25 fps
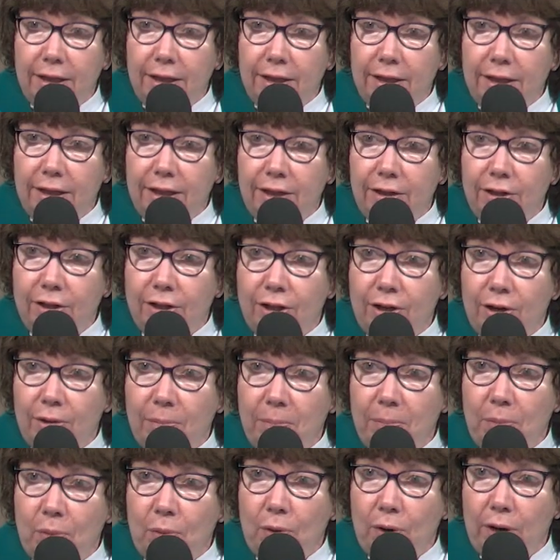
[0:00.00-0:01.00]
There you go,
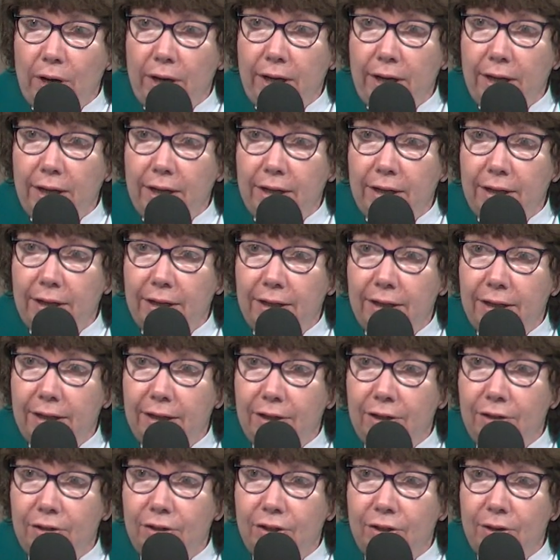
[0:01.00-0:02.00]
boy.
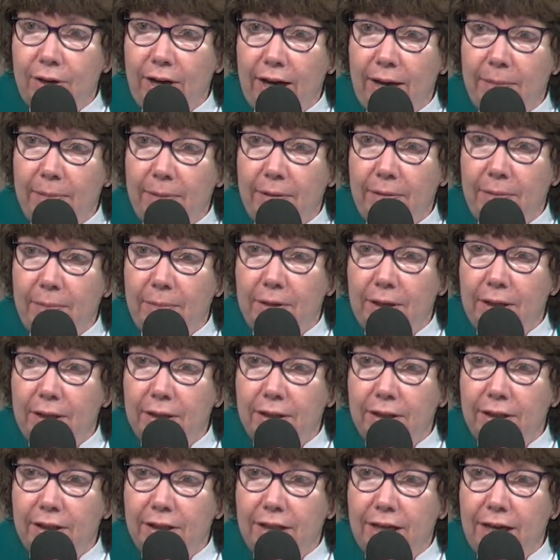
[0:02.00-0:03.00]
You're so happy everybody
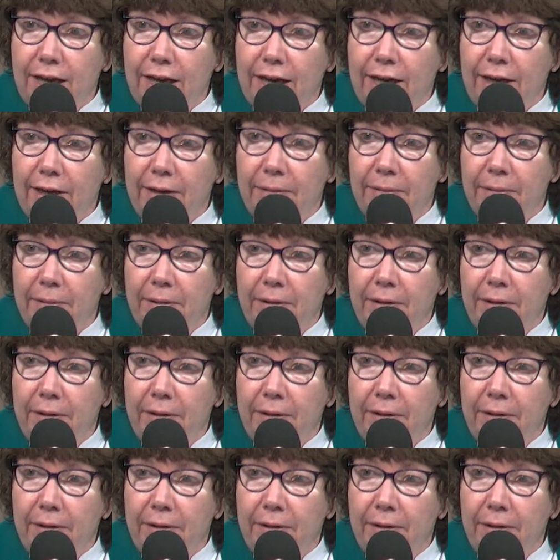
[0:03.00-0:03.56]
else is dying.